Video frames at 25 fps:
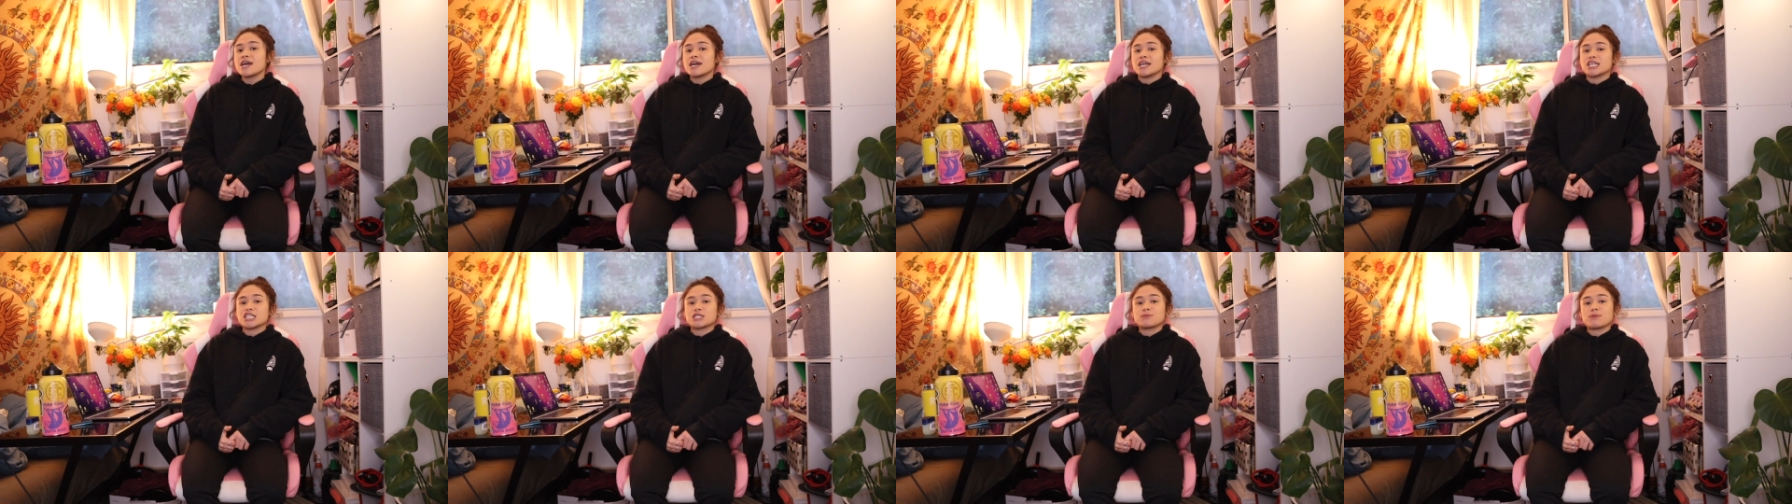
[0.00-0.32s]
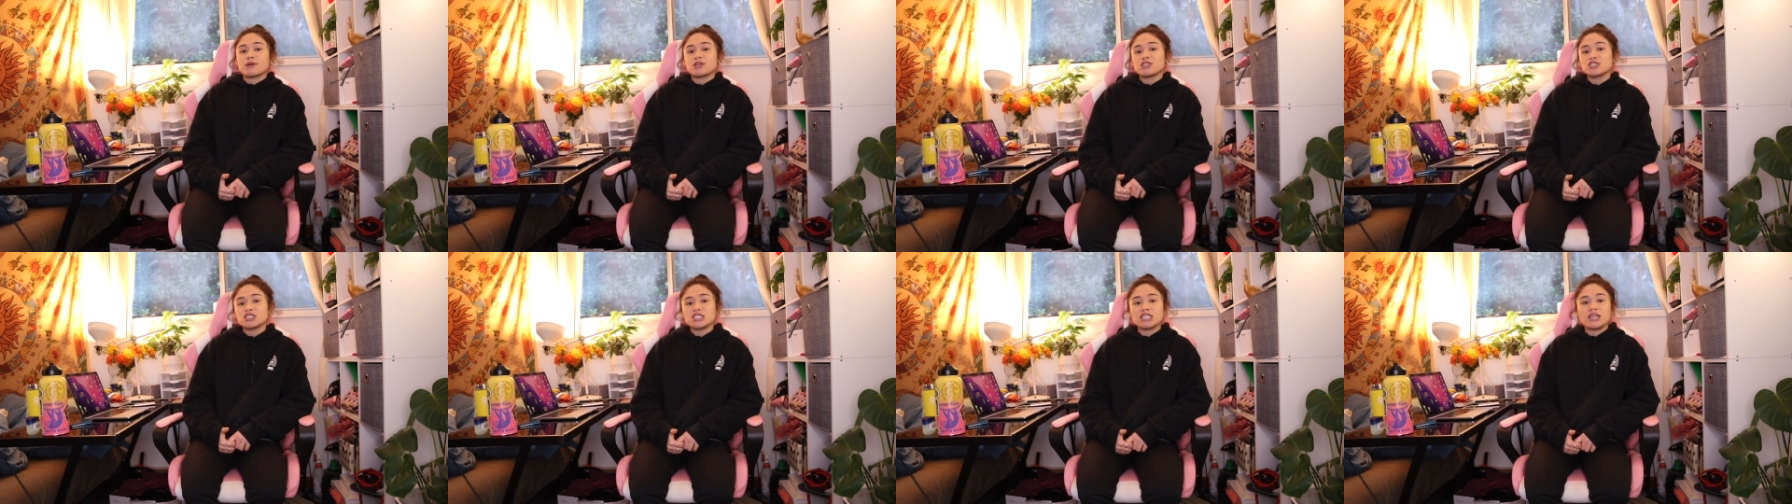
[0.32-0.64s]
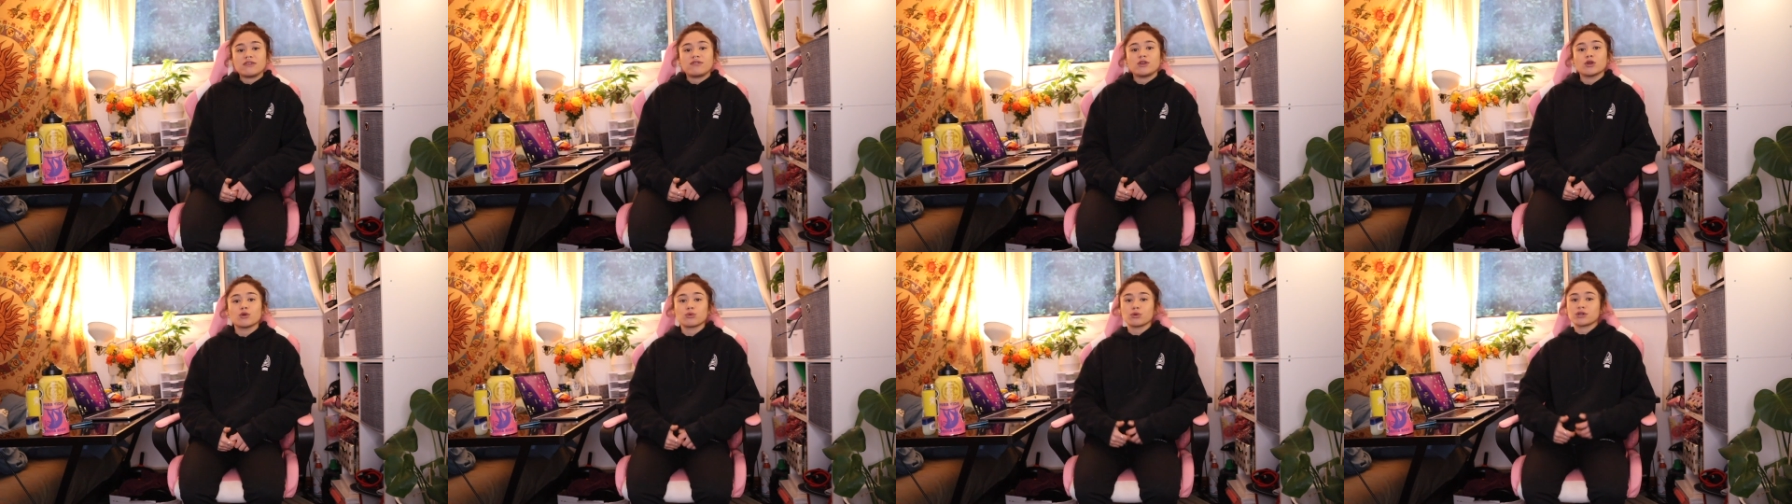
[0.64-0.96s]
especially
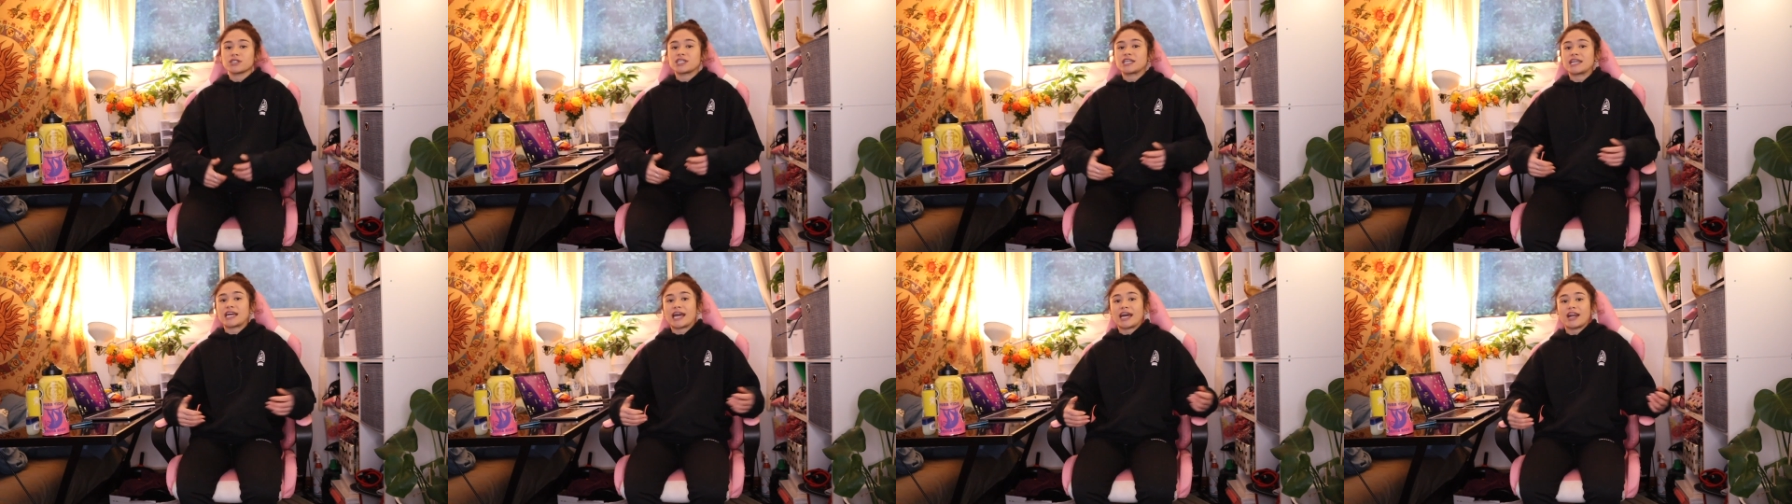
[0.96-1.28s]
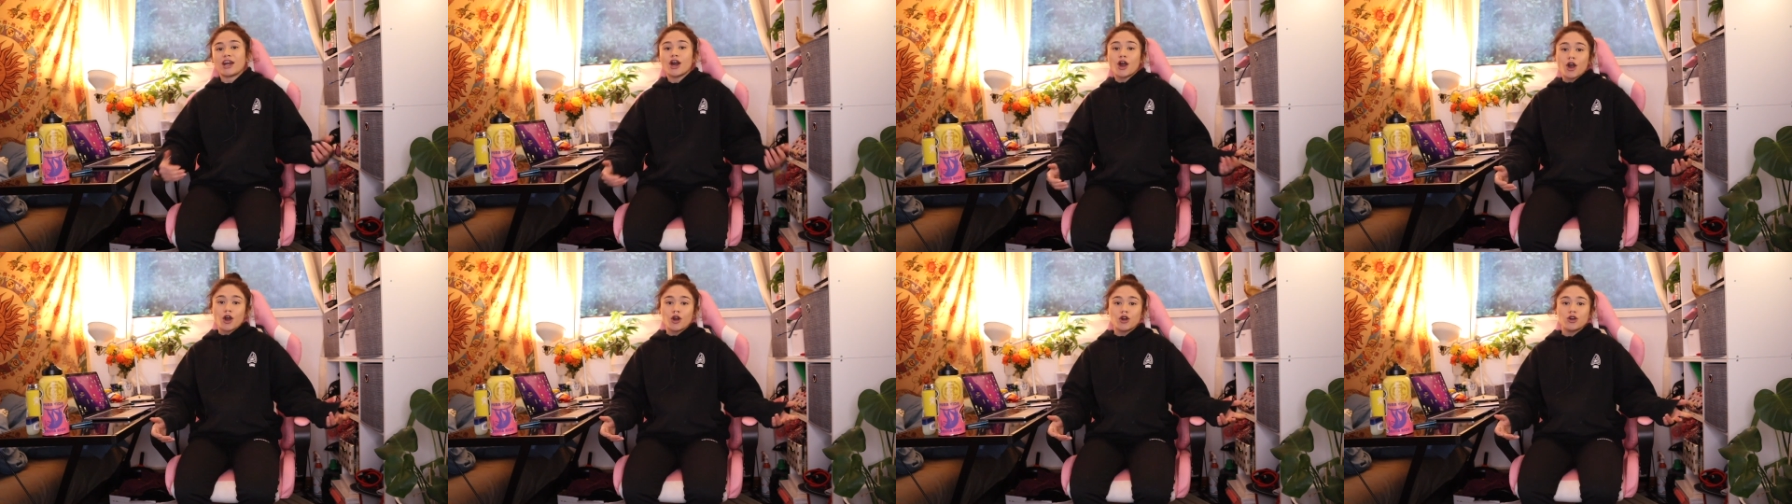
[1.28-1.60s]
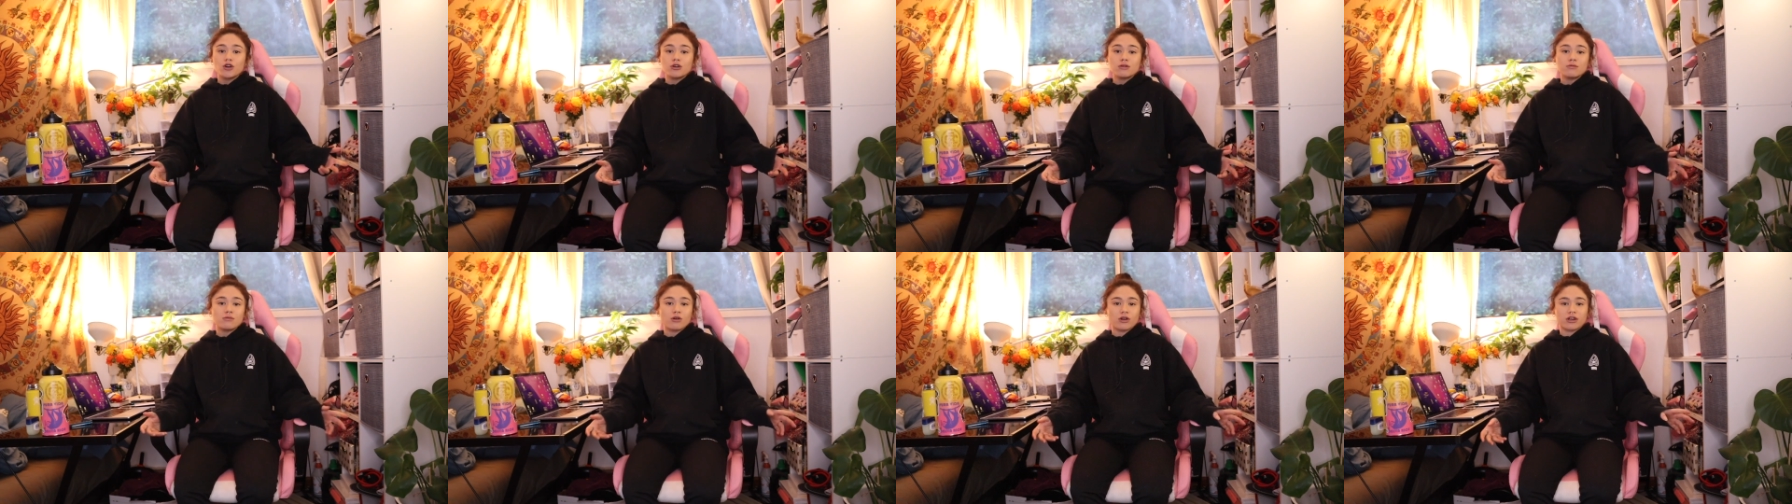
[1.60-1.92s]
if you're working at
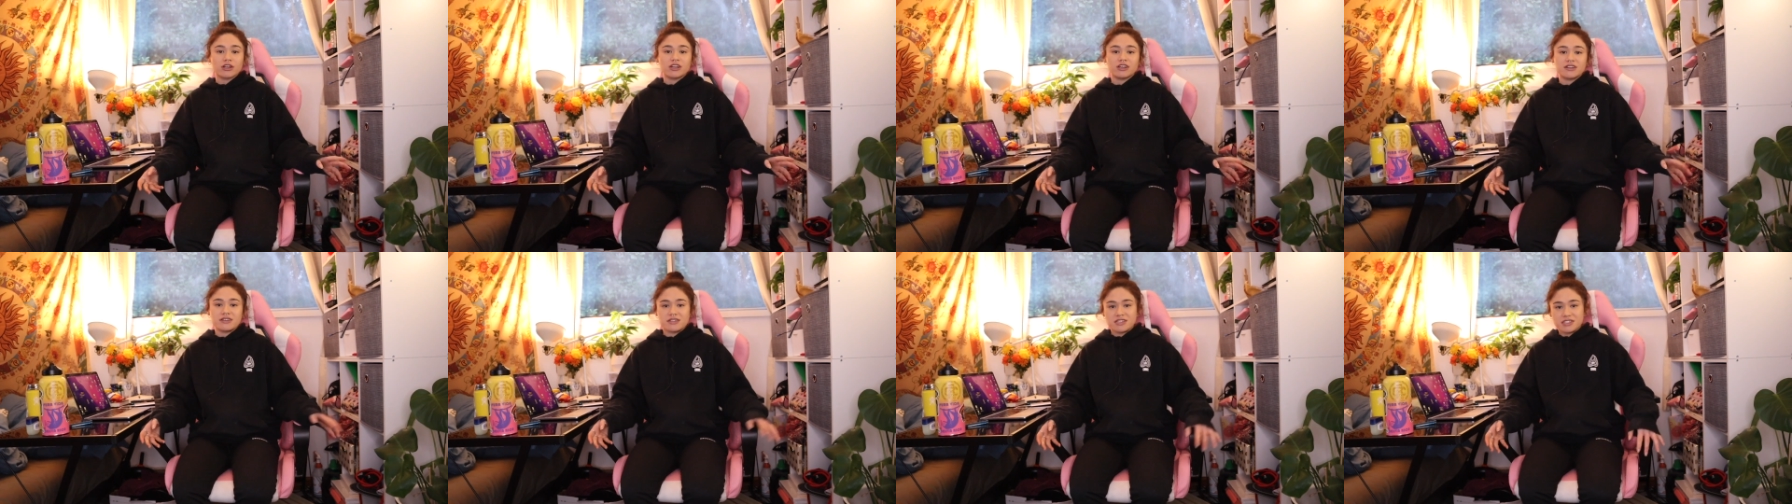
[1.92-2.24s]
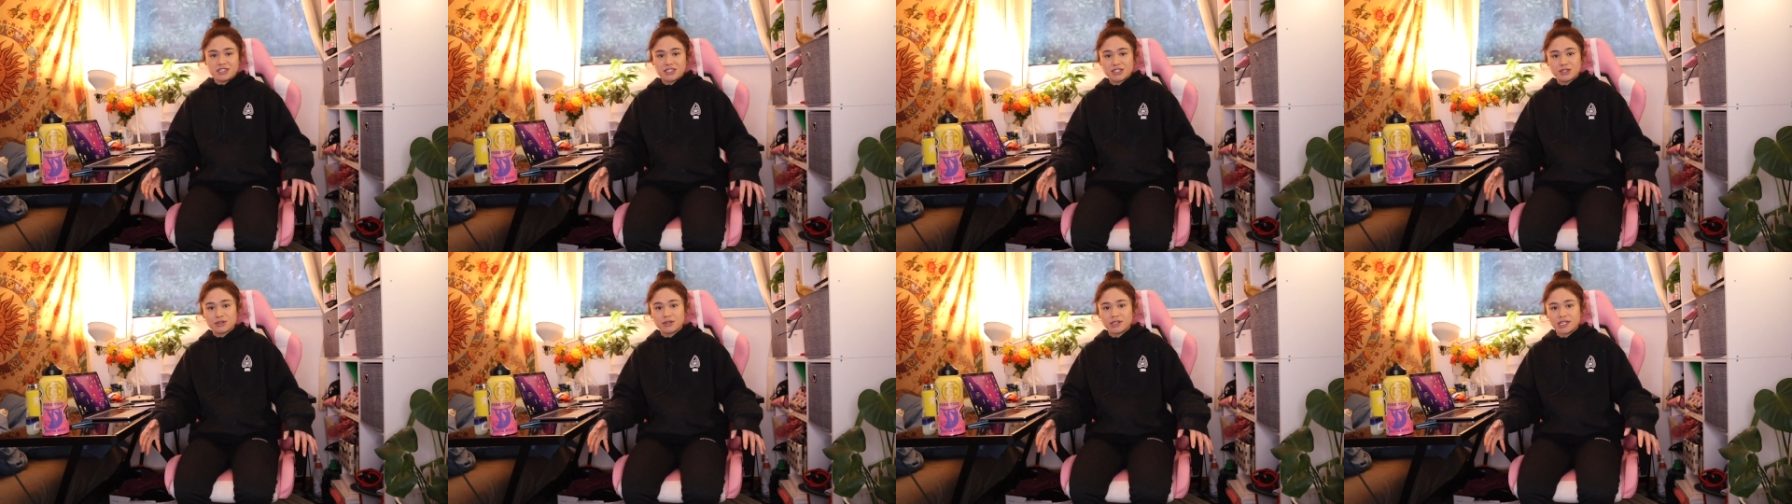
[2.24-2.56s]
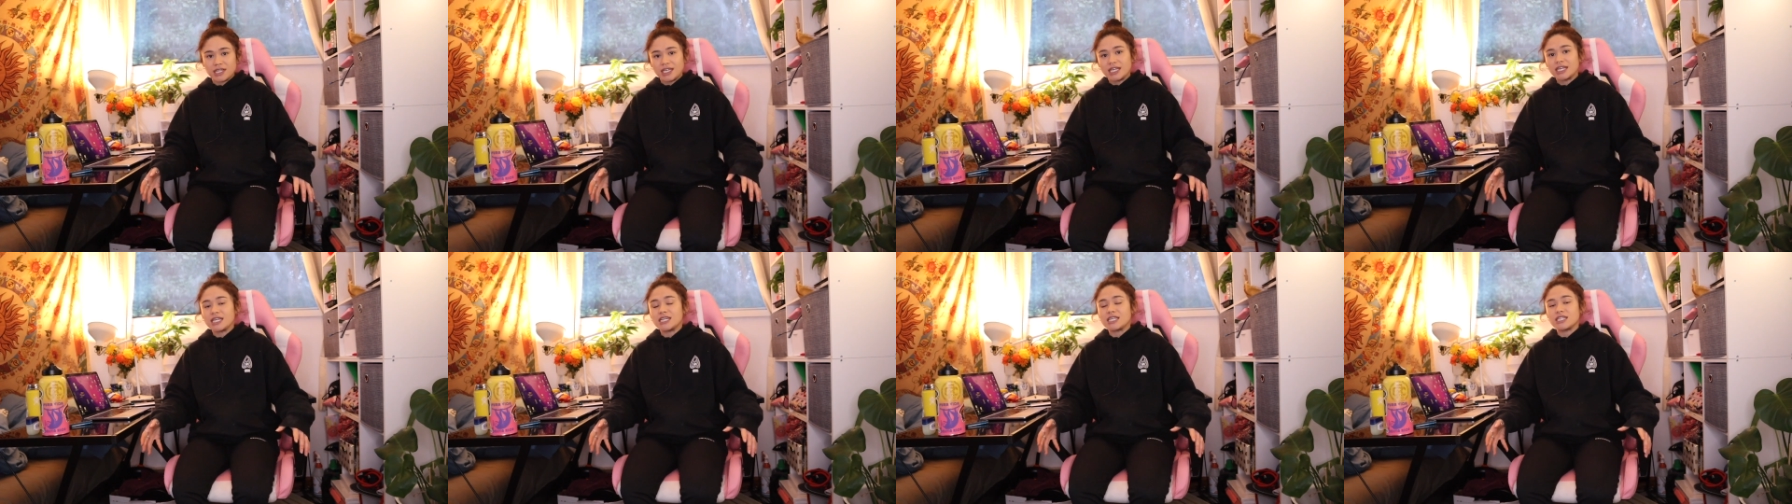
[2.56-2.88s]
home or you're a
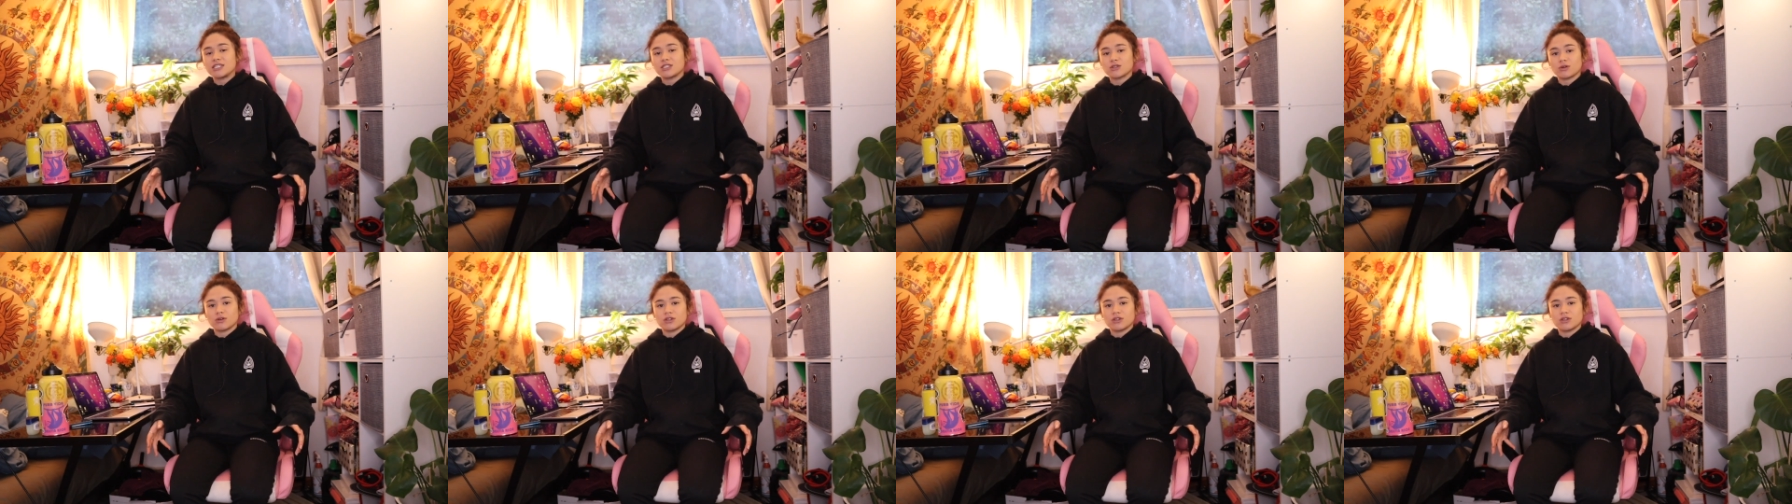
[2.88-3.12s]
student